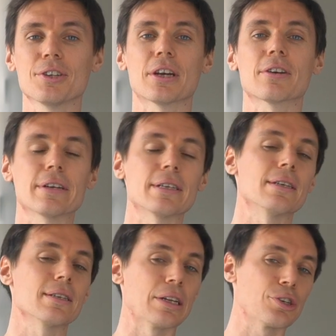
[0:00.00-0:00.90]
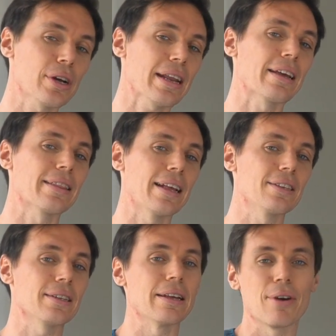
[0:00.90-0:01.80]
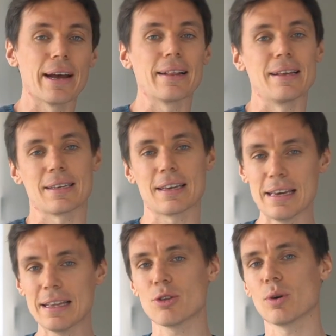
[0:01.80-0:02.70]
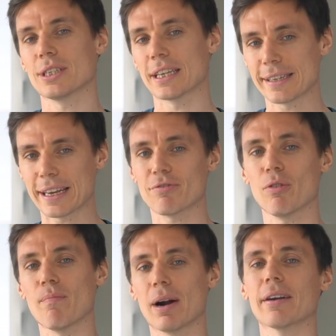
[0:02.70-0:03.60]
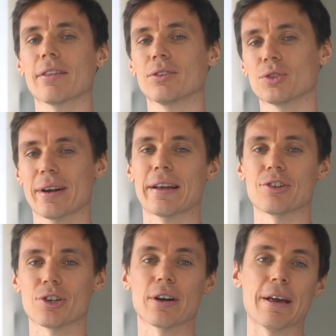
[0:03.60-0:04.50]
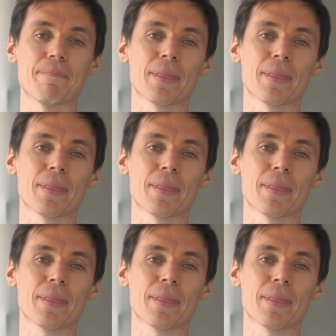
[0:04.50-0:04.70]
increases and training intensity right is key to a successful marathon training journey.